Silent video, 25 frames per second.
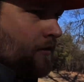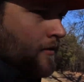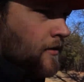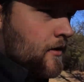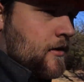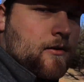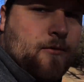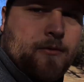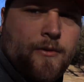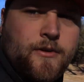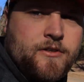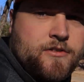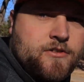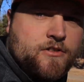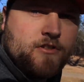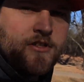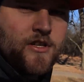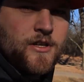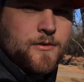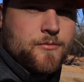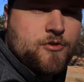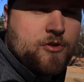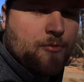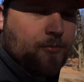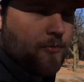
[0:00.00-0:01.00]
So we can just
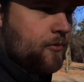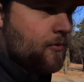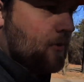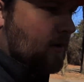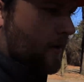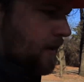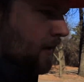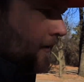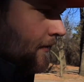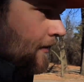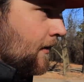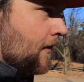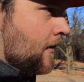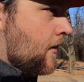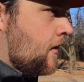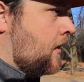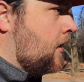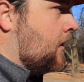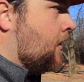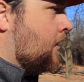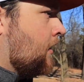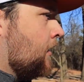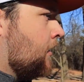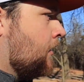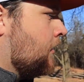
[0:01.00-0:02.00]
keep chipping away like that.
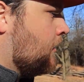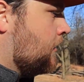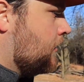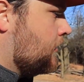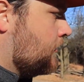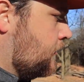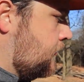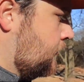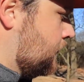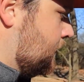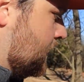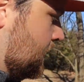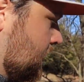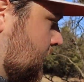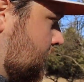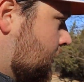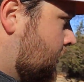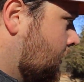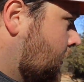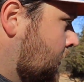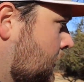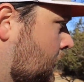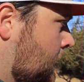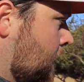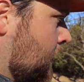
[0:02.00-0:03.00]
On to the
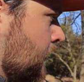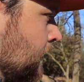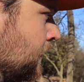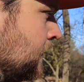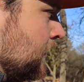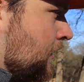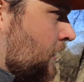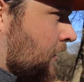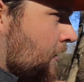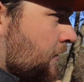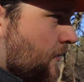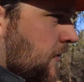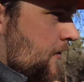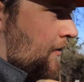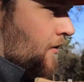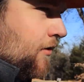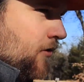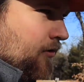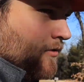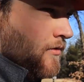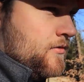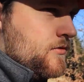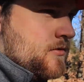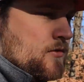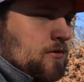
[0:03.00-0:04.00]
5th
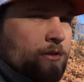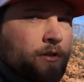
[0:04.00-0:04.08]
hole,